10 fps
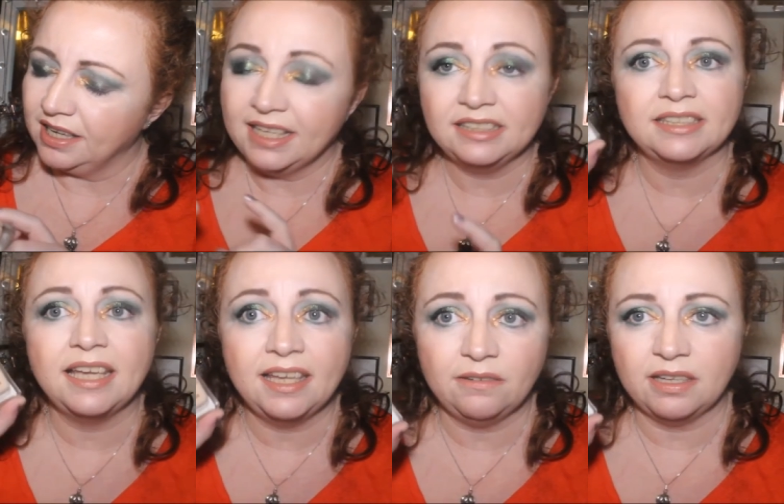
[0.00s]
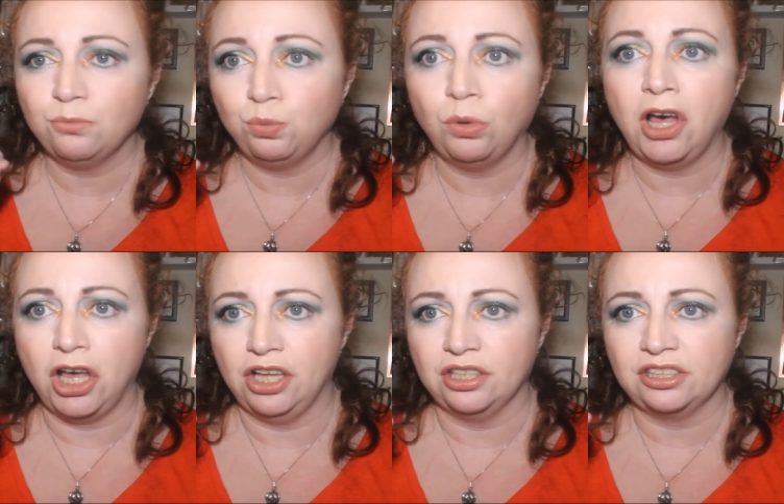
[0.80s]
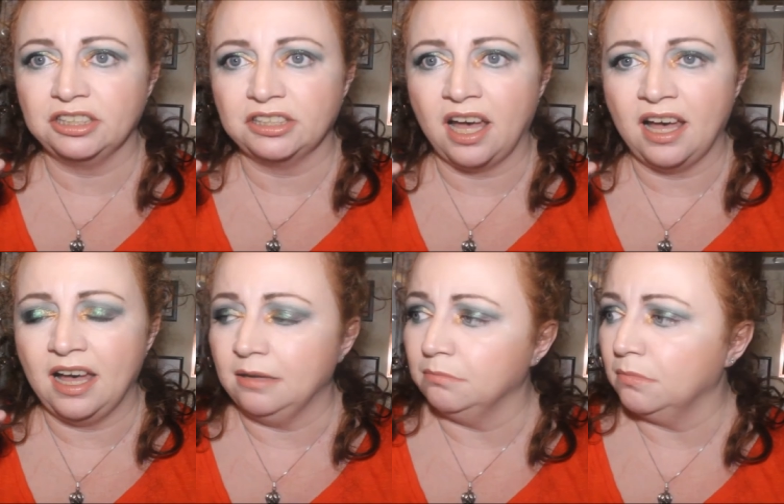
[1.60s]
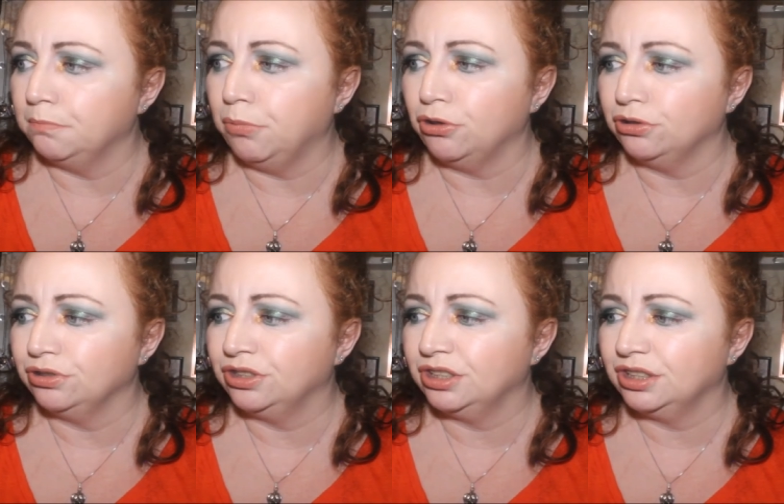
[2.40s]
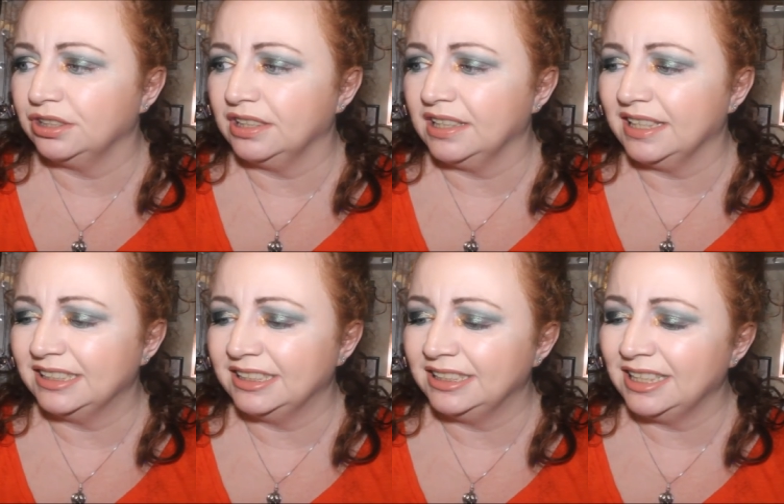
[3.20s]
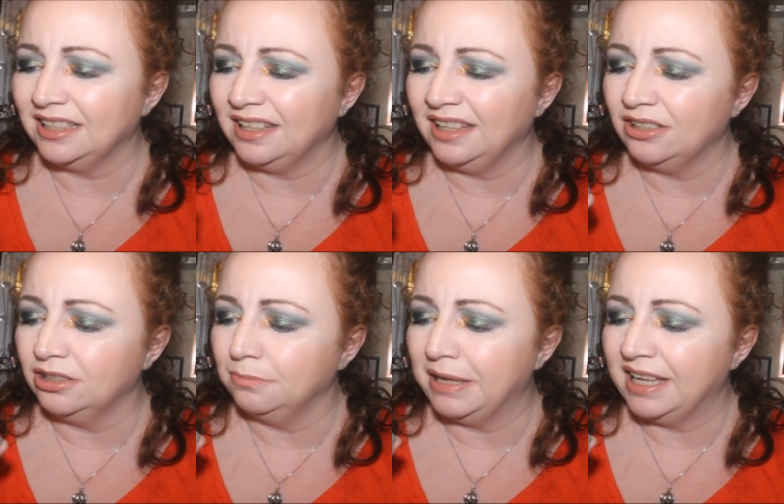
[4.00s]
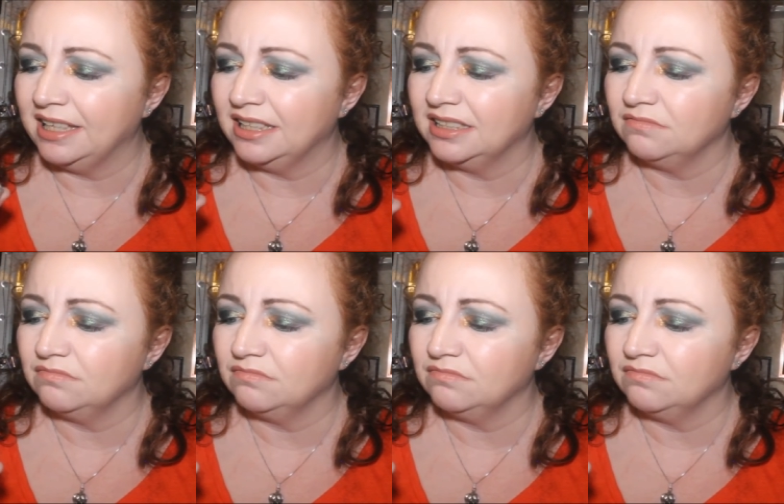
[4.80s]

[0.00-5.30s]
It's It works, um, but it's still a little bit,